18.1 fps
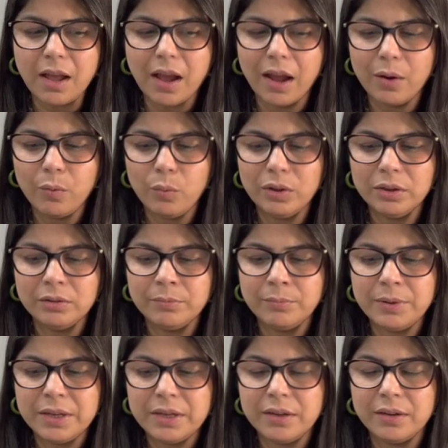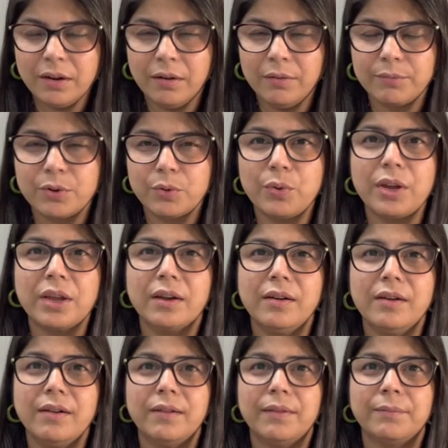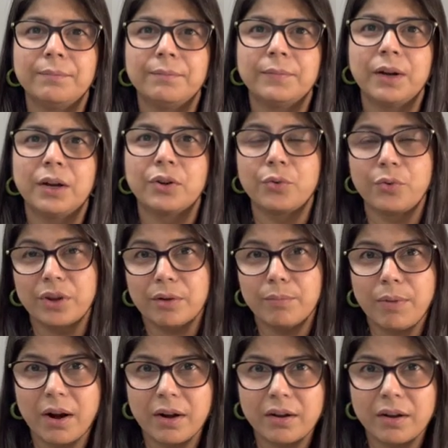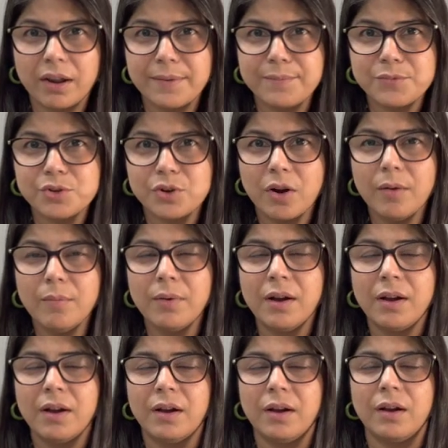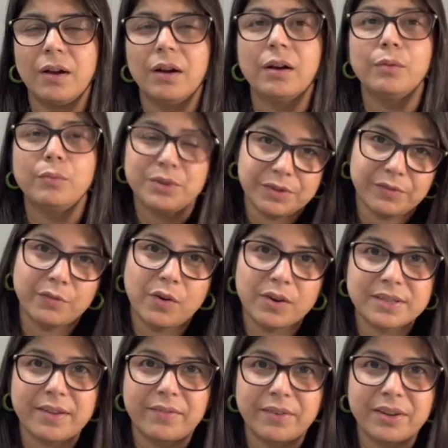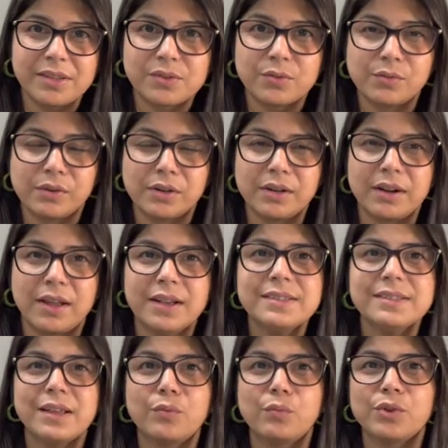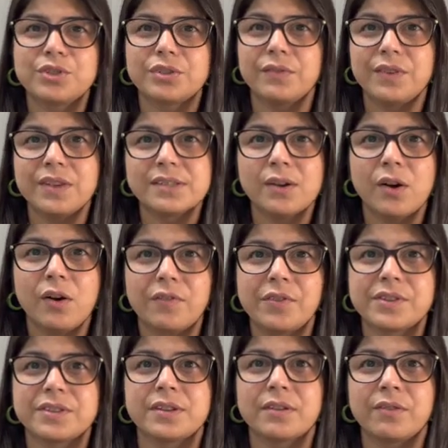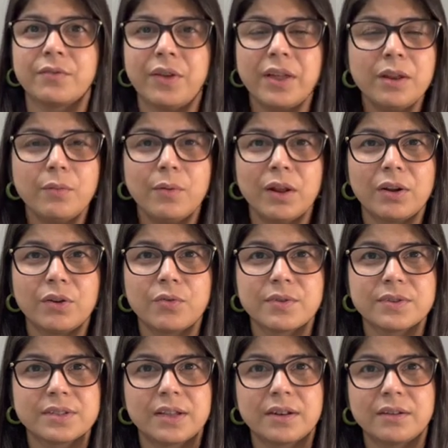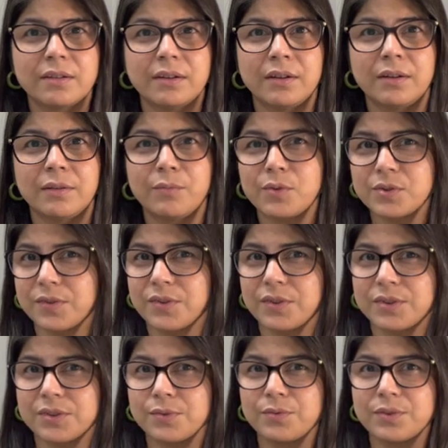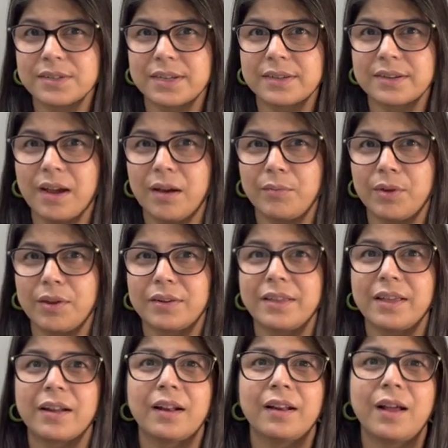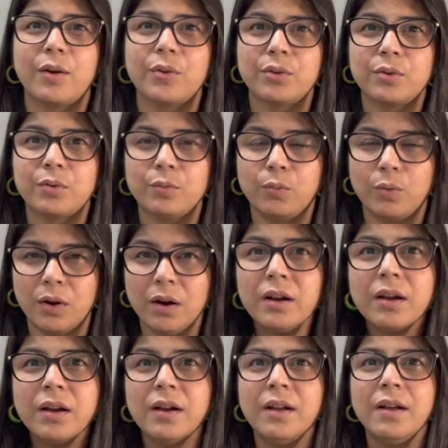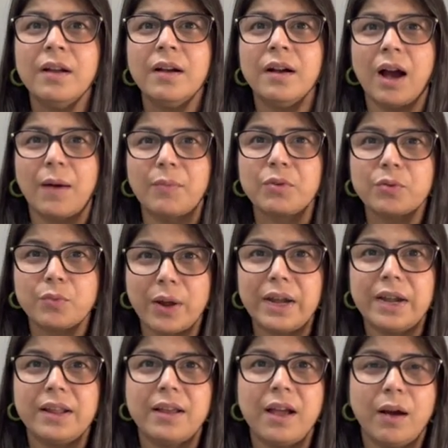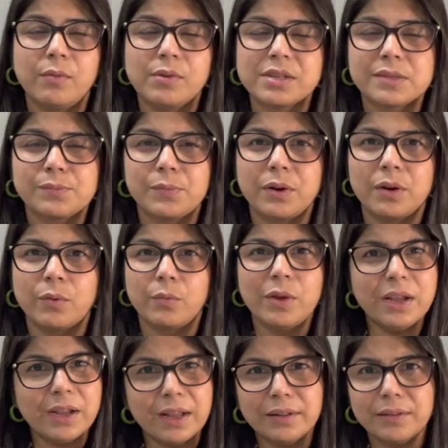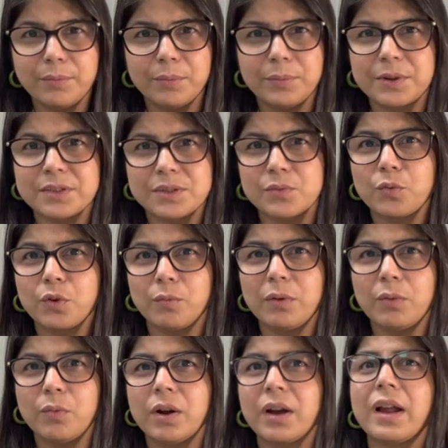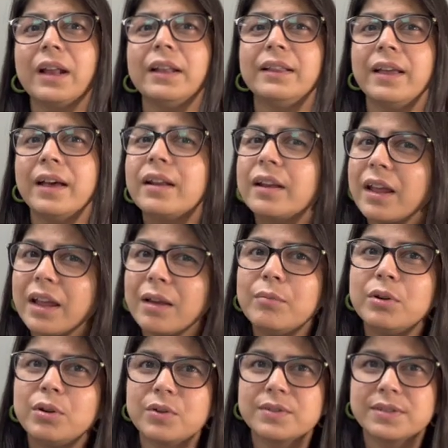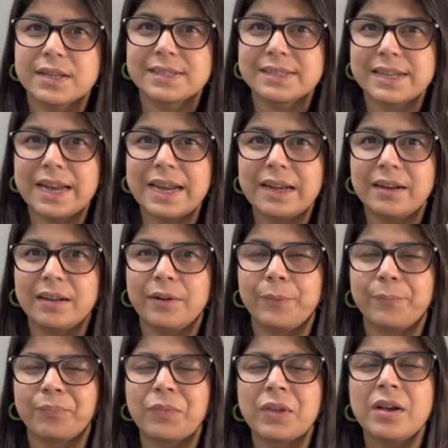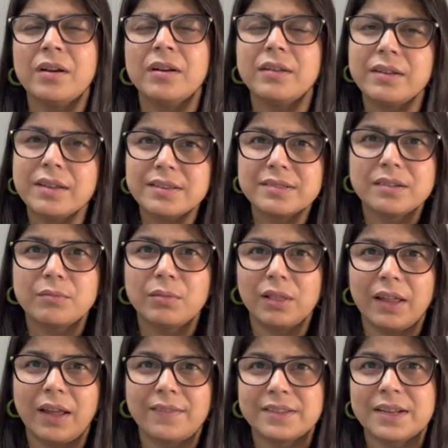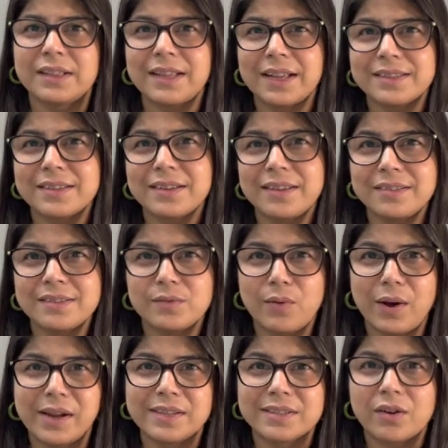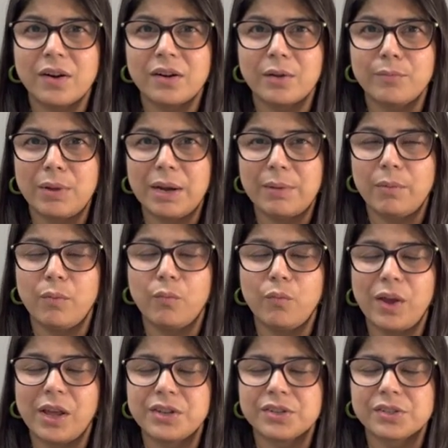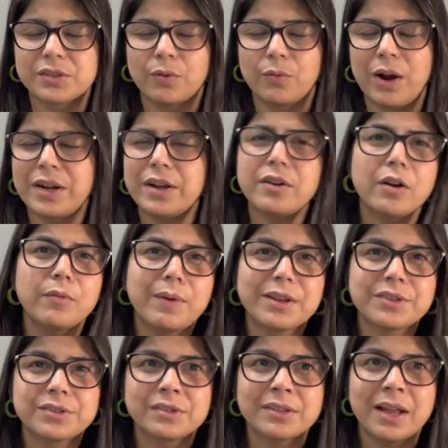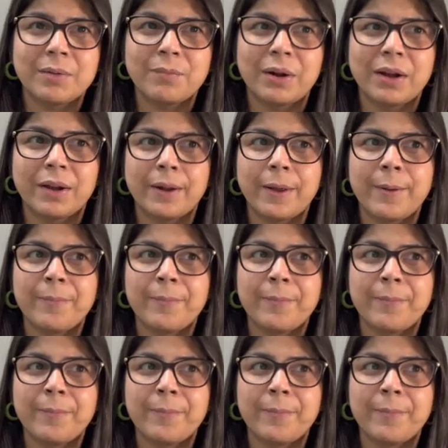i will be um, doing a uh, doing a part-time job uh, which of course every student does and which the visa officer very well knows that uh, most of the students that come here they are allowed to work up to 20 hours per week and the person would be working and they are able to sustain a, a reasonable lifestyle that's the reason why it's called a minimum wage so i did not mention that but